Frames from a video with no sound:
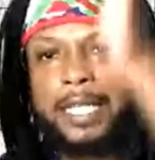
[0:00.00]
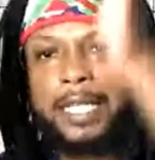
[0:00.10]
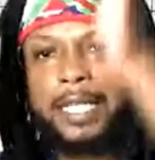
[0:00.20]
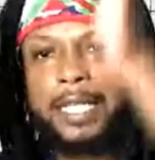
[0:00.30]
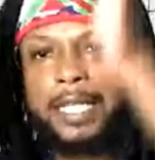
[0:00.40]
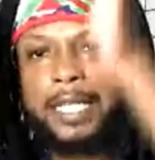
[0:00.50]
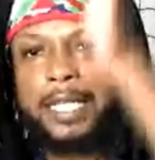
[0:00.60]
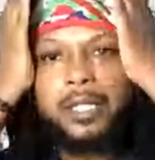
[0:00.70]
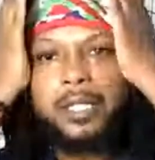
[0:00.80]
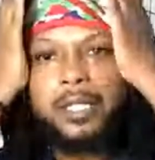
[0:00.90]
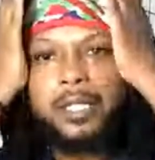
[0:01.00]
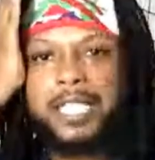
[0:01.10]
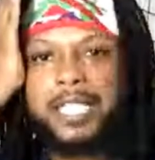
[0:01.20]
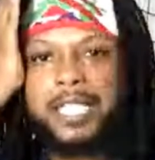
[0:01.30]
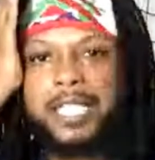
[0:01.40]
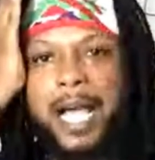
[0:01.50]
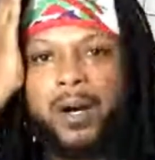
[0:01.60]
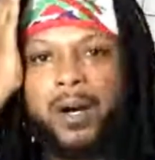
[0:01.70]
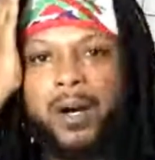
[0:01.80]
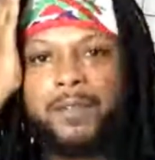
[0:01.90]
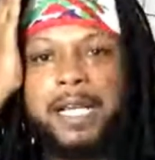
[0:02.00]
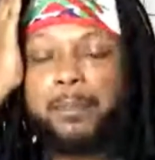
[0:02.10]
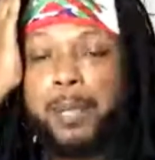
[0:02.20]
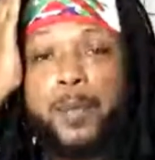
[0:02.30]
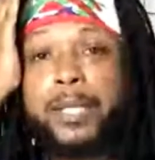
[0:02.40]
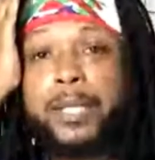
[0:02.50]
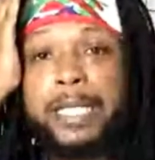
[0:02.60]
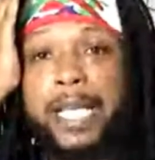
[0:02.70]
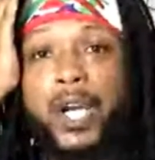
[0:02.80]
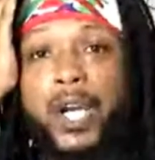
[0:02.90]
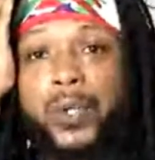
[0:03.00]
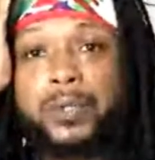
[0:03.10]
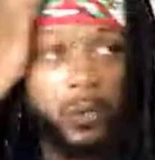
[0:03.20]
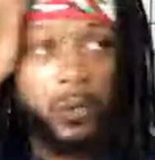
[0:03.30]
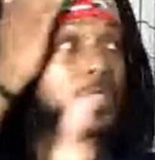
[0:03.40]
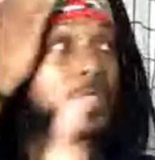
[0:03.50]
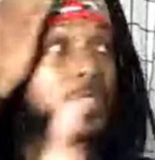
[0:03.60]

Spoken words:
like the horse. If you take your eye off, people can get hurt. The horse